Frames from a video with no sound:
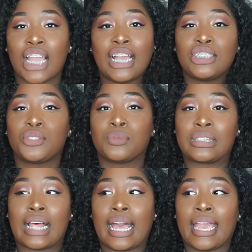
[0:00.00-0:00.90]
I just was
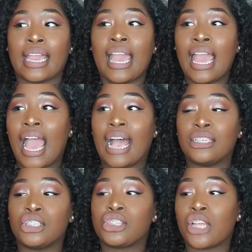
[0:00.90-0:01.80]
like,
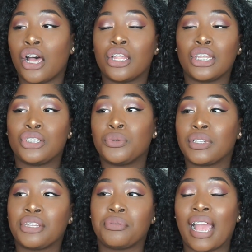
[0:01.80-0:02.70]
I just thought that you were
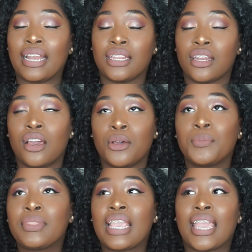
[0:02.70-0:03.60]
different. I didn't
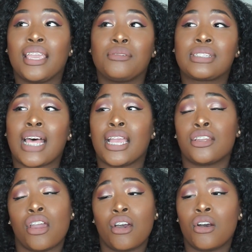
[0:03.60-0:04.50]
know. And he was like,
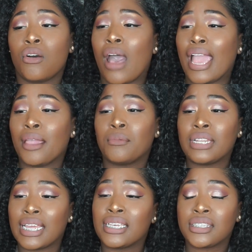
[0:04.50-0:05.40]
no, I ain't
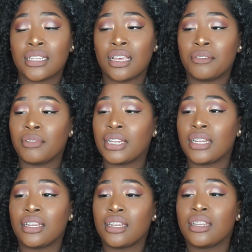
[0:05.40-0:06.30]
with that stuff, or da
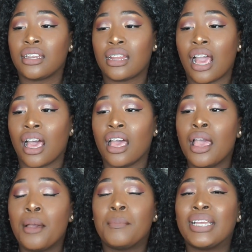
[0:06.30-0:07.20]
da da da.
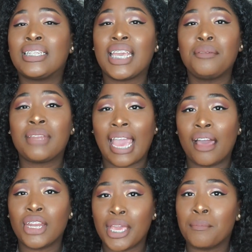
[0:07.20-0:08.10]
But deep
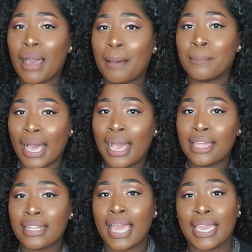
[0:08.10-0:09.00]
down in my
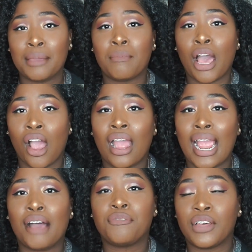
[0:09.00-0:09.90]
mind, like in my heart,
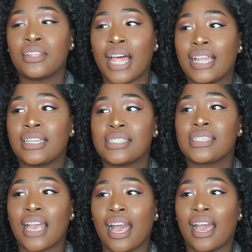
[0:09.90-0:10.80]
I felt like
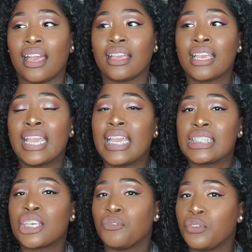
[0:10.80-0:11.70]
this guy
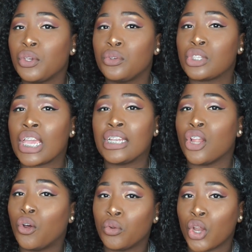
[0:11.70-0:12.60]
is confused and
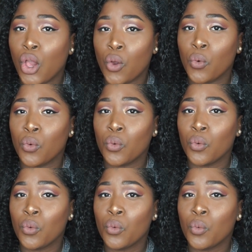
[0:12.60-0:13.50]
don't know
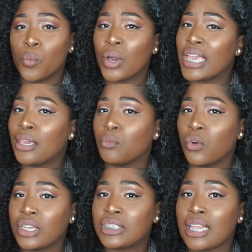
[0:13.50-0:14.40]
what he
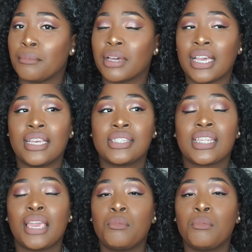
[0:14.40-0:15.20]
wants yet, because